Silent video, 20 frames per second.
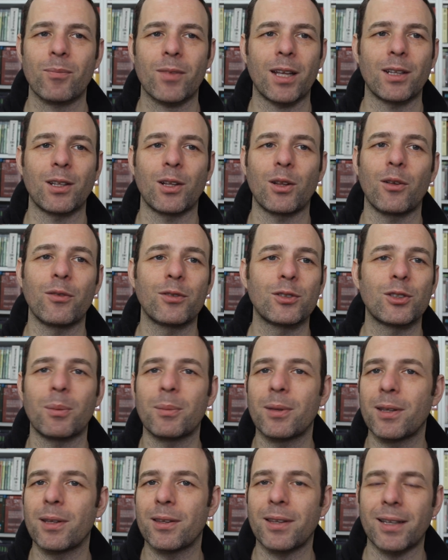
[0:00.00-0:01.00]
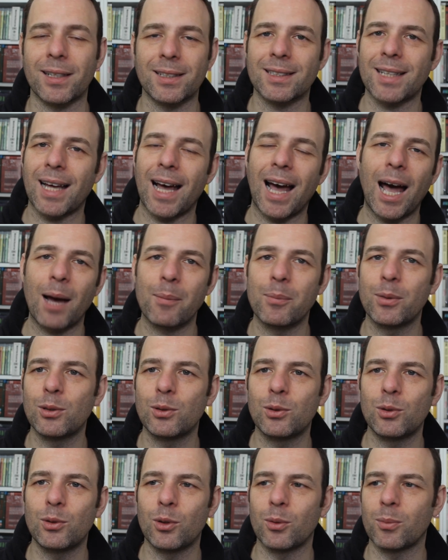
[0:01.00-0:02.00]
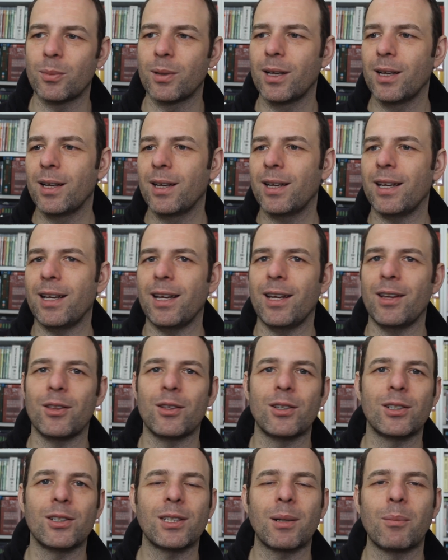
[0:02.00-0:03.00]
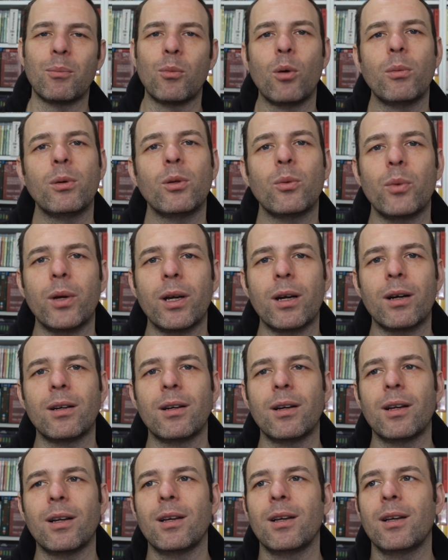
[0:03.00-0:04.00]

And I love some of the things that happen to him. Uh, there is a moment where